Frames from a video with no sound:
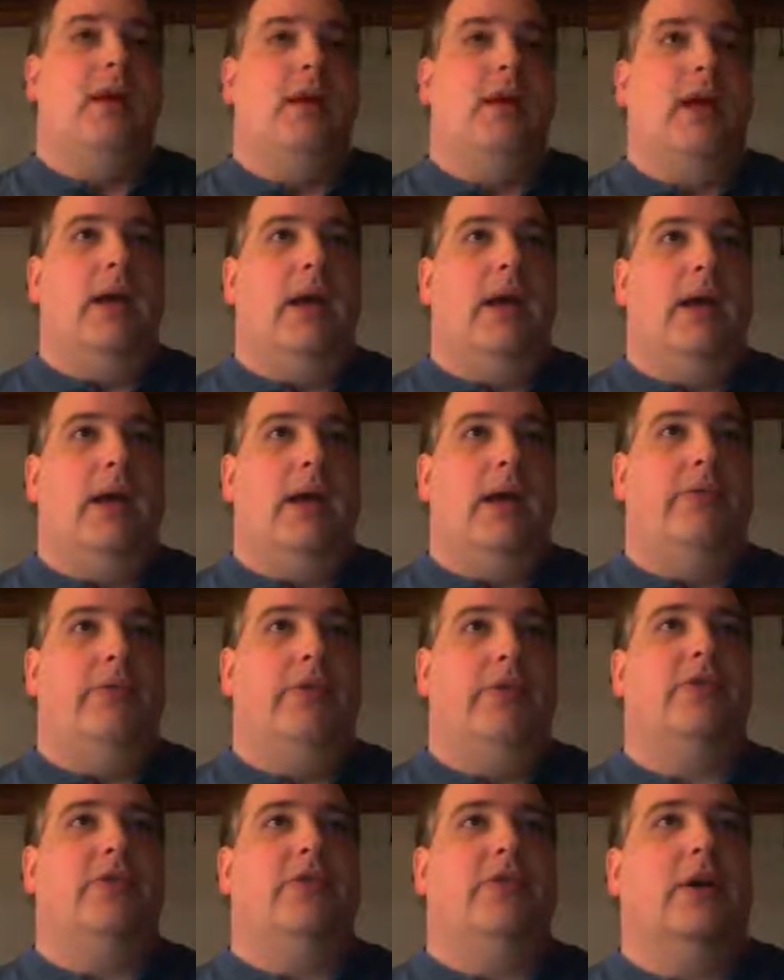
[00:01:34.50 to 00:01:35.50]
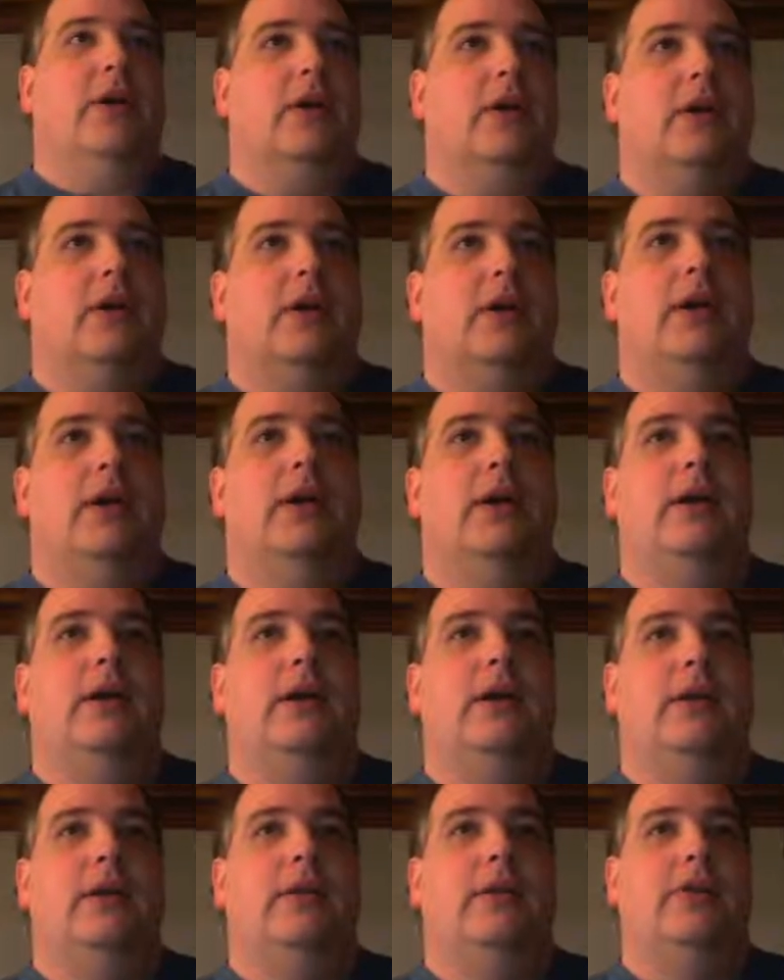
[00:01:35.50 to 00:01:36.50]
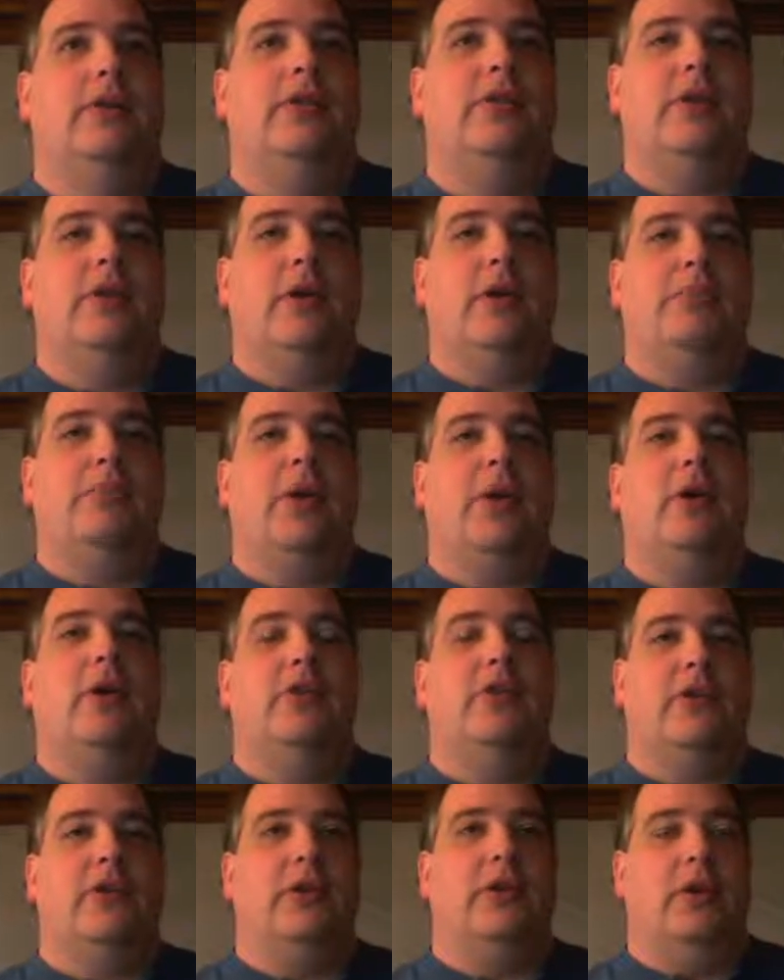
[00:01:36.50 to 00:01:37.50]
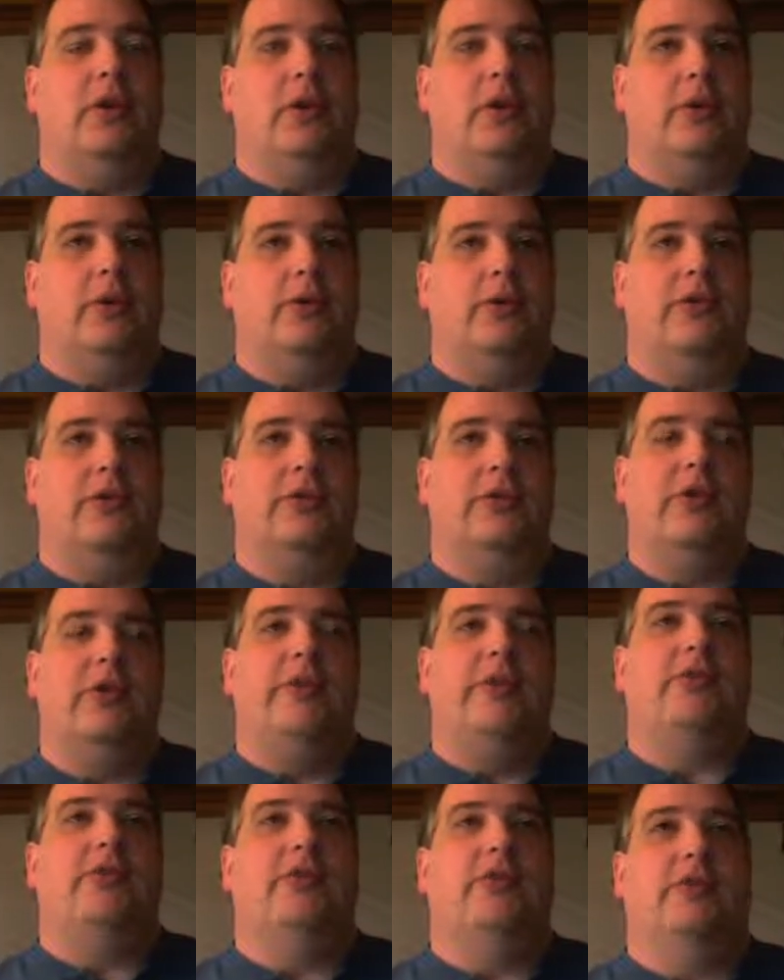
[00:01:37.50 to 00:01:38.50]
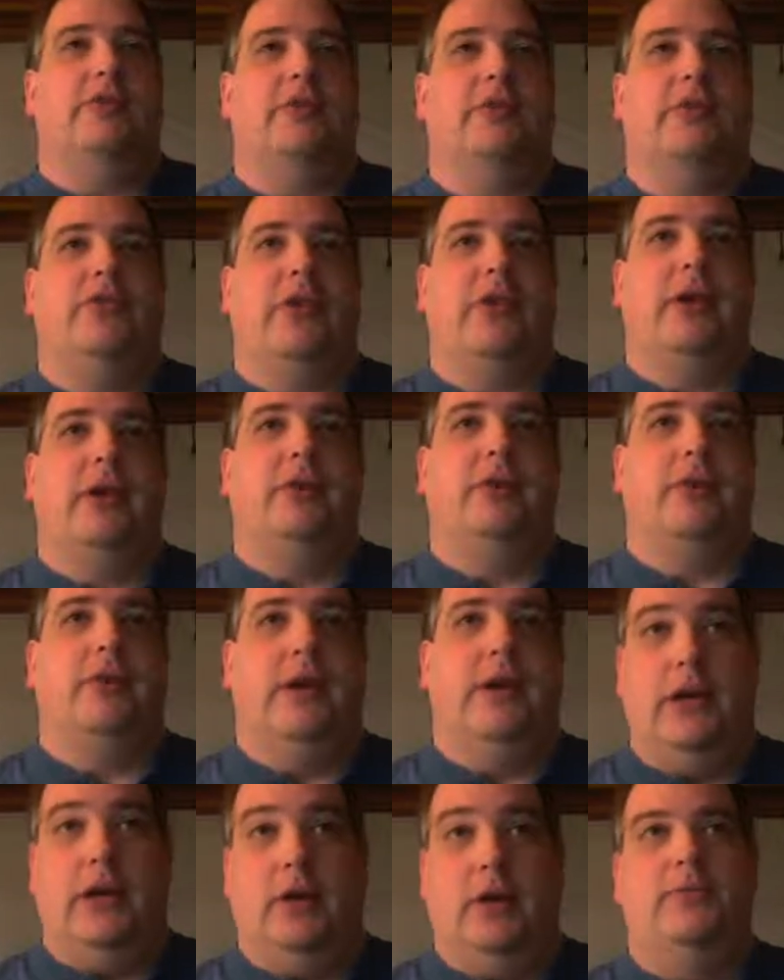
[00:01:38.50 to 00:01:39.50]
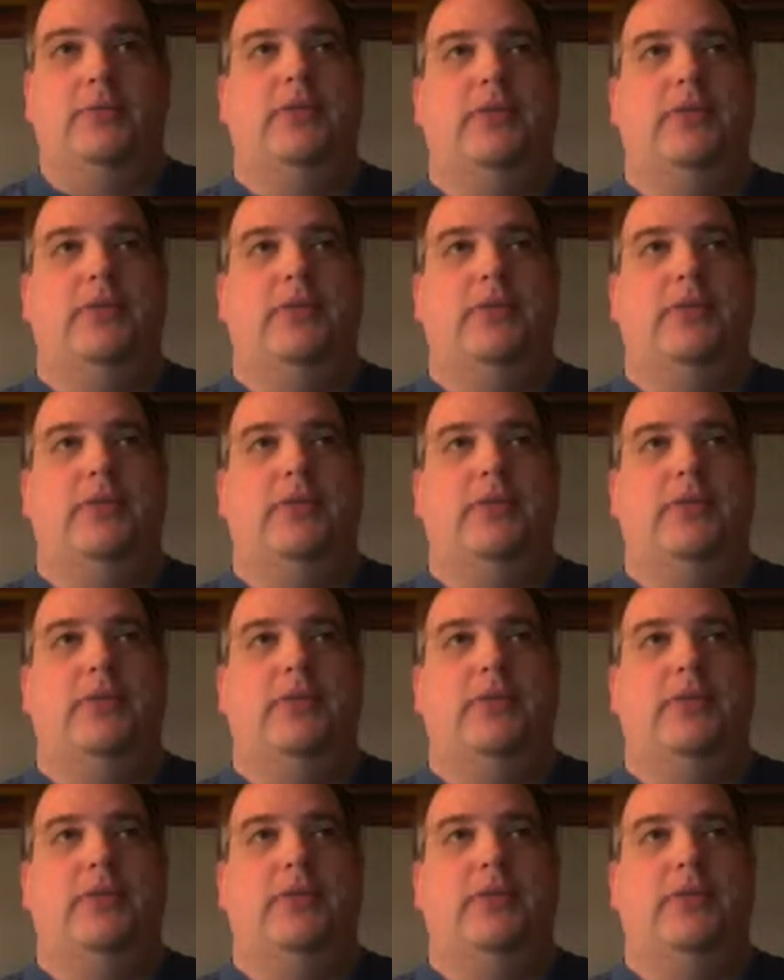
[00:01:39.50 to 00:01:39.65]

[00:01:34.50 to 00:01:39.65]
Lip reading: And this is our parsing code. So this is on the server side right now.